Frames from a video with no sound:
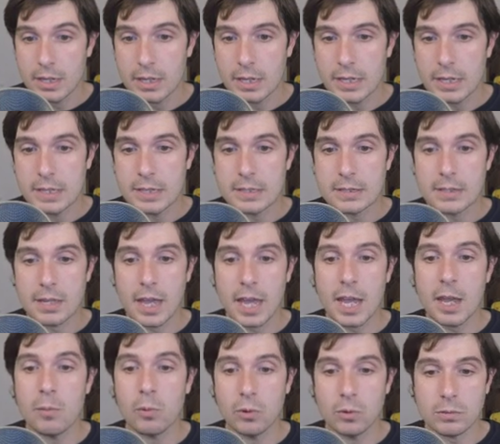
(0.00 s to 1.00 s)
is
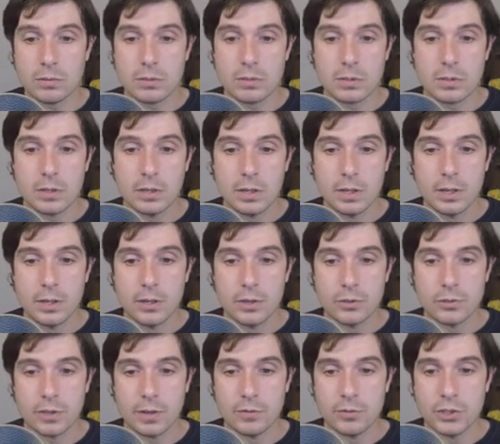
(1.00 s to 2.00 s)
tables.
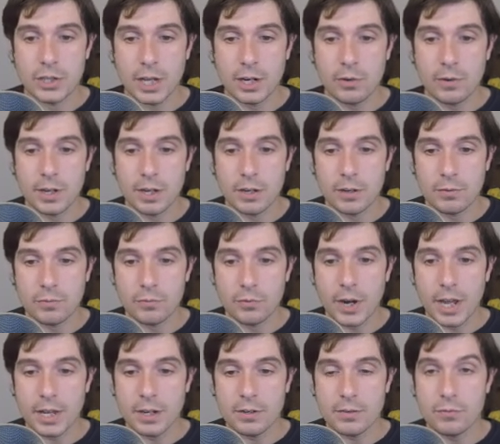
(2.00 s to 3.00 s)
So I've generated a
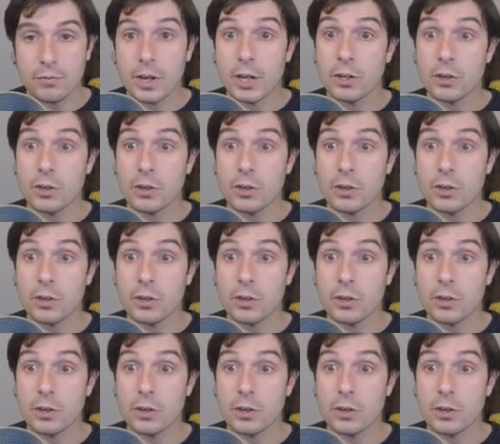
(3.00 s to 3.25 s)
friend, friend